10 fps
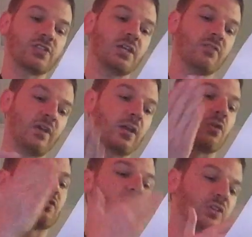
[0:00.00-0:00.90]
see if I
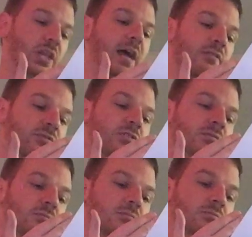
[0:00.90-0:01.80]
go to the left
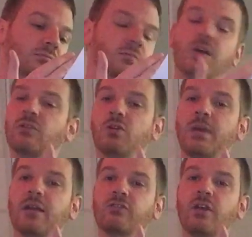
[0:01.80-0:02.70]
on the
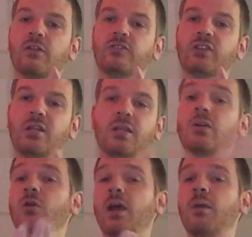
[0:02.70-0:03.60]
chromatic scale ascending,
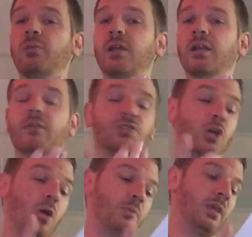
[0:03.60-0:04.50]
okay, I'm playing an F
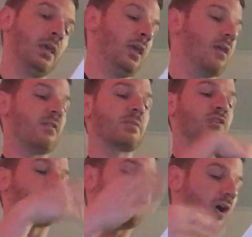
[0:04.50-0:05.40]
sharp. If I'm
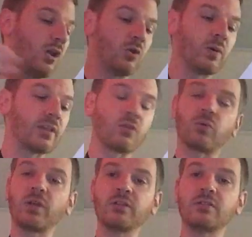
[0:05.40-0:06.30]
just following the
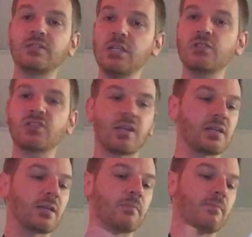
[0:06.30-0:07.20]
written
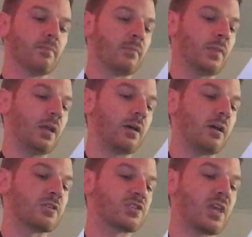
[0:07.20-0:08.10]
descending
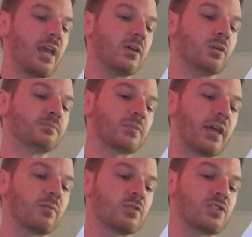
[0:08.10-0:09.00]
scale,
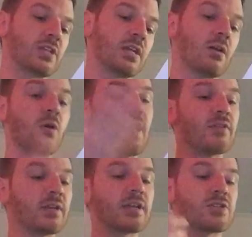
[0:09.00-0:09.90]
I would see, okay,
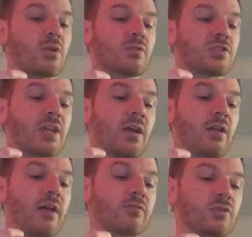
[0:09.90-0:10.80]
the next note in the
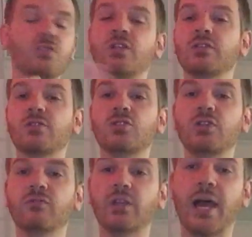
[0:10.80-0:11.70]
scale after a G is a
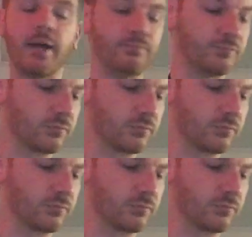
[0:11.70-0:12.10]
G flat.